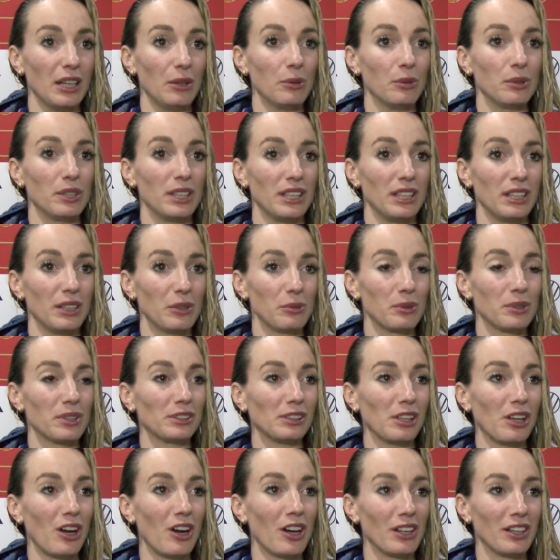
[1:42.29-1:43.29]
we're
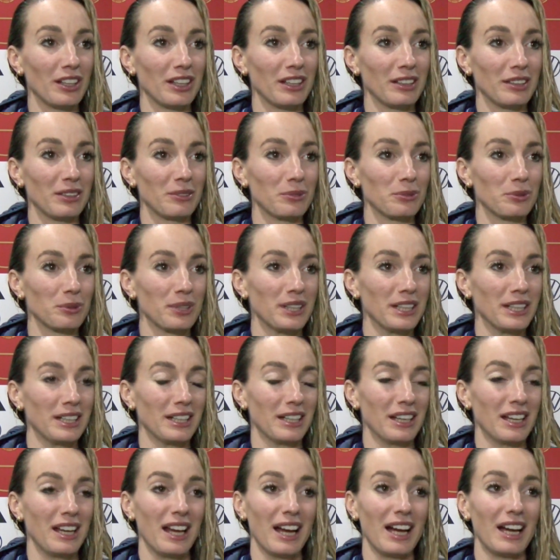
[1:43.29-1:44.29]

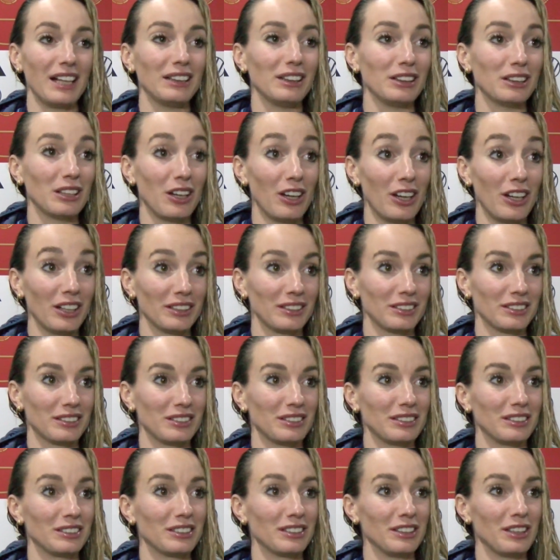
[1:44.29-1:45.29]
longing a lot
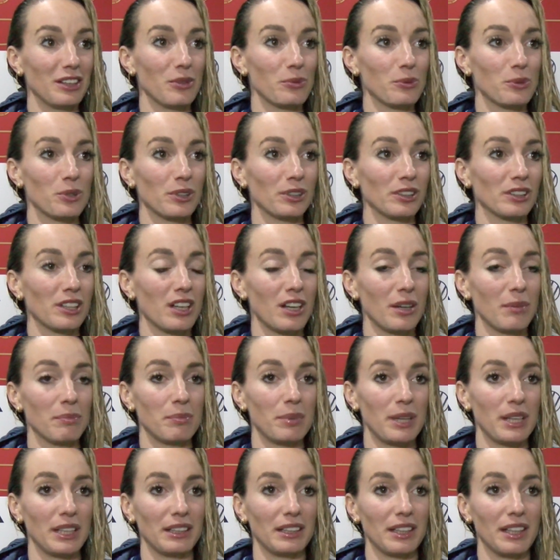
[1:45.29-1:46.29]
until the World Cup,
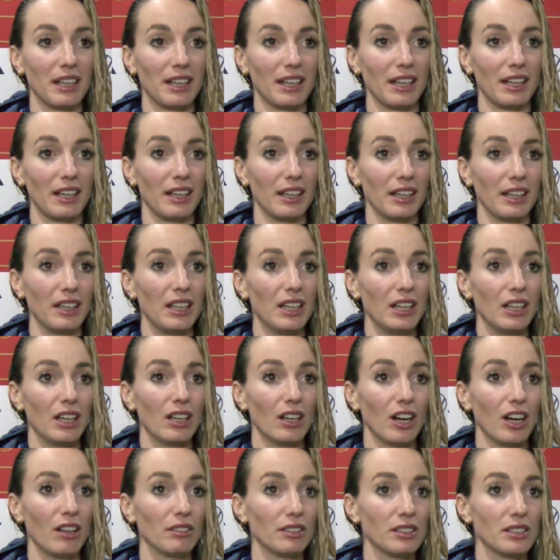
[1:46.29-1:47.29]
and
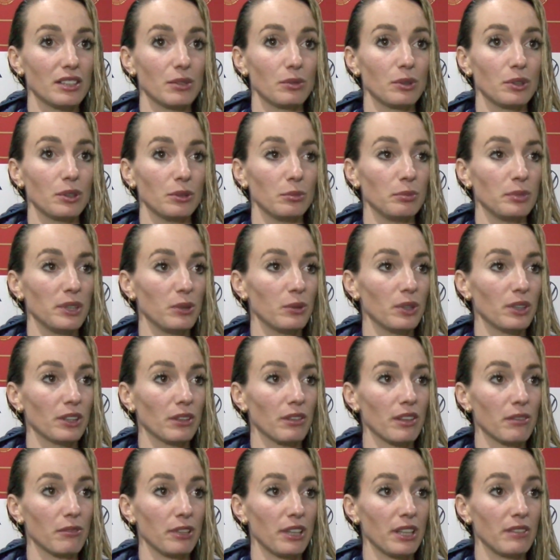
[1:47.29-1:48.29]
obviously we'll be one
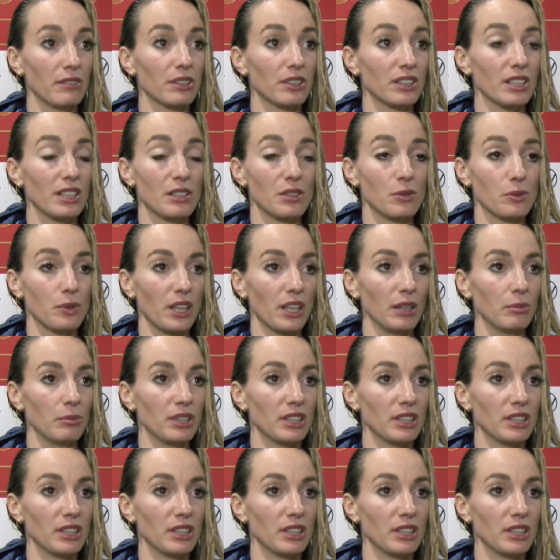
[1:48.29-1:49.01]
of the favorites as well.